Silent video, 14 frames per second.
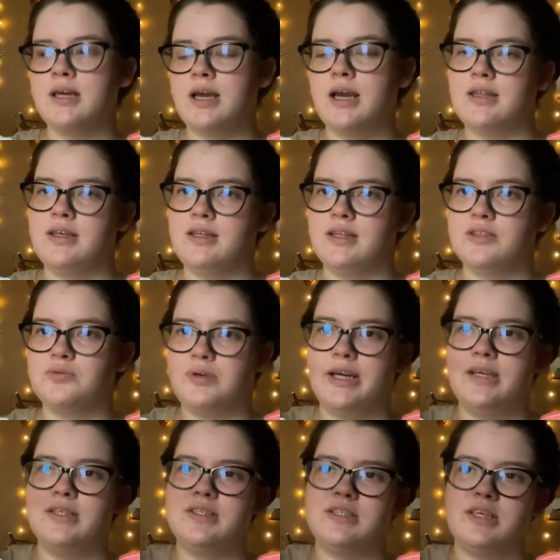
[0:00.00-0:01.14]
I think that's why
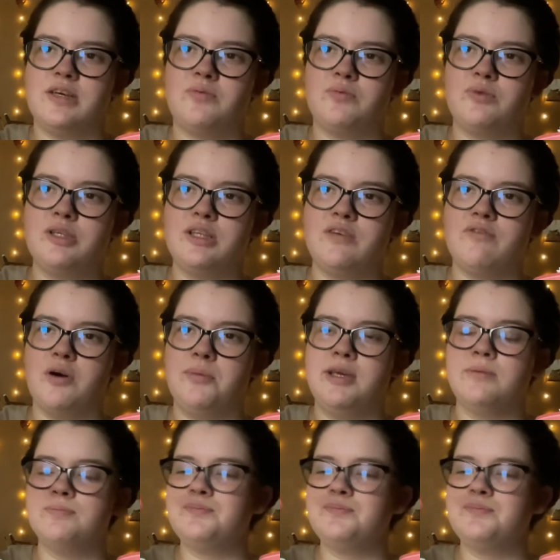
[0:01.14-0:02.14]
it's like really foamy.